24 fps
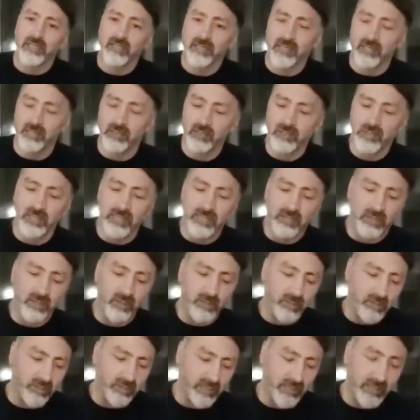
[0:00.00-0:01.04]
as I usually
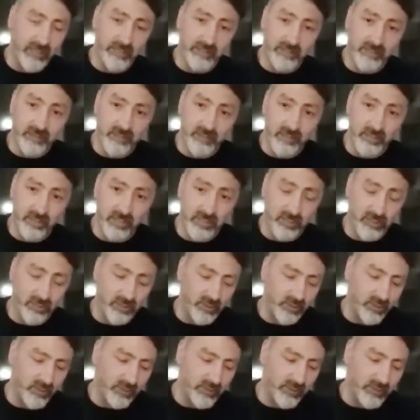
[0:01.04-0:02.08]
do, and I suggest
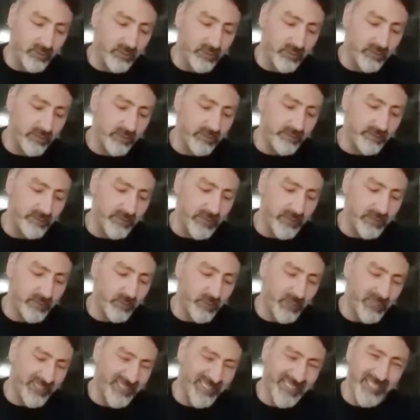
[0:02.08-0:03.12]
you do as well, best
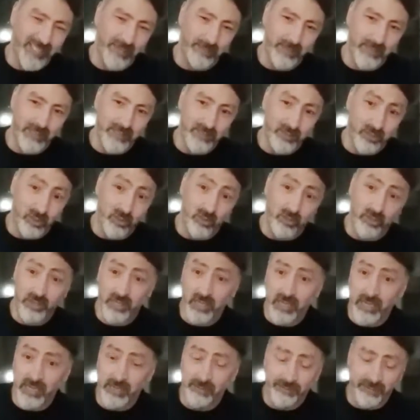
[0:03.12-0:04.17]
way to keep it stored,
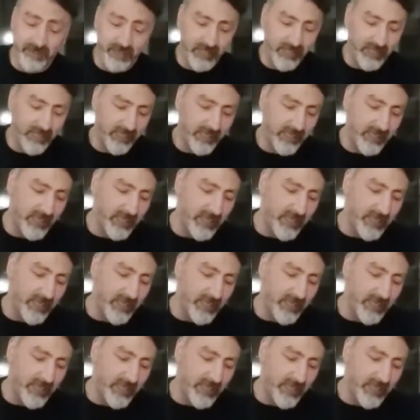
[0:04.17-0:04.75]
I think.